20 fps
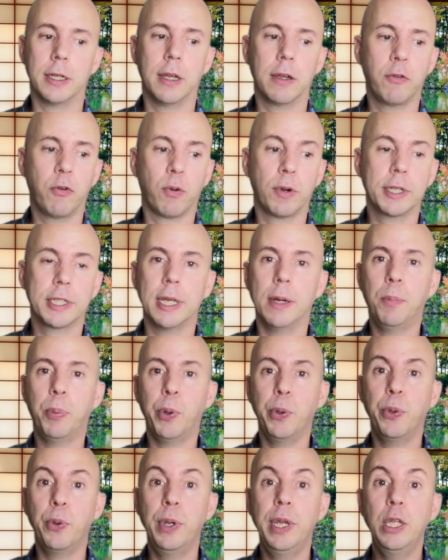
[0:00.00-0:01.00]
Like, for
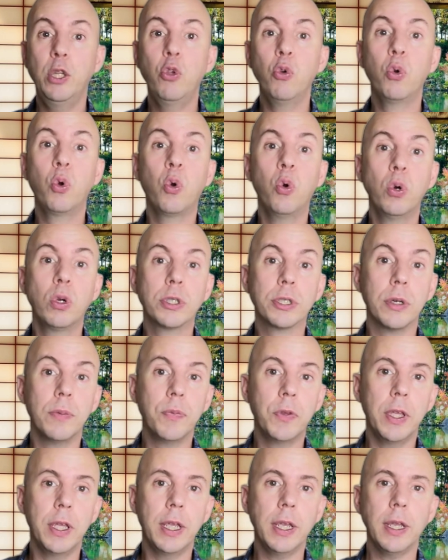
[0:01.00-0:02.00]
example, you need to cook
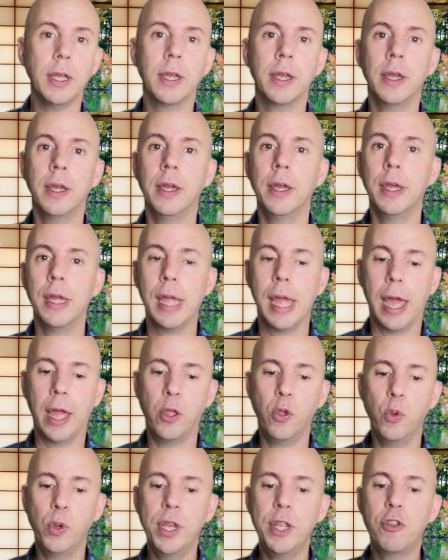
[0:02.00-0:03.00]
something and
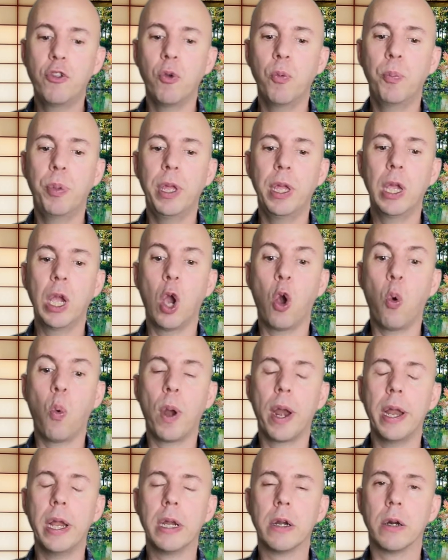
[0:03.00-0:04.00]
you need to be
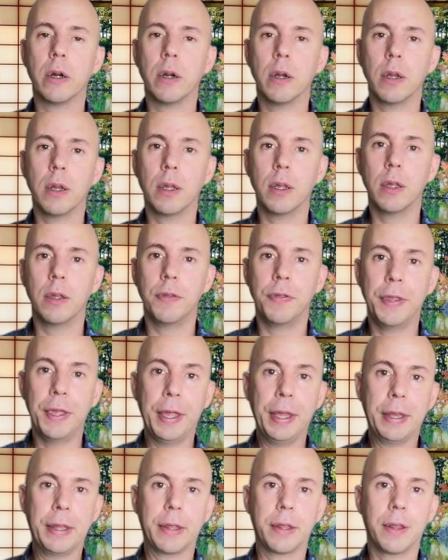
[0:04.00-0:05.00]
aware
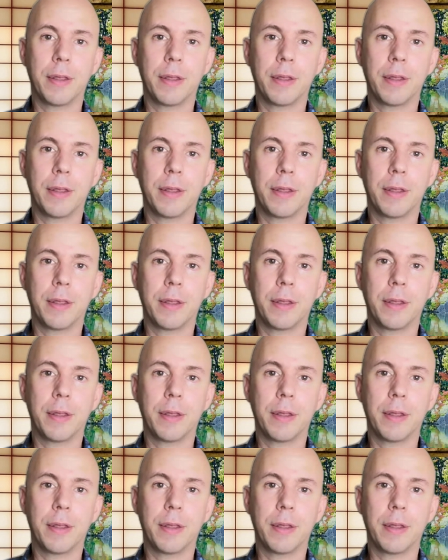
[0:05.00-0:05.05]
that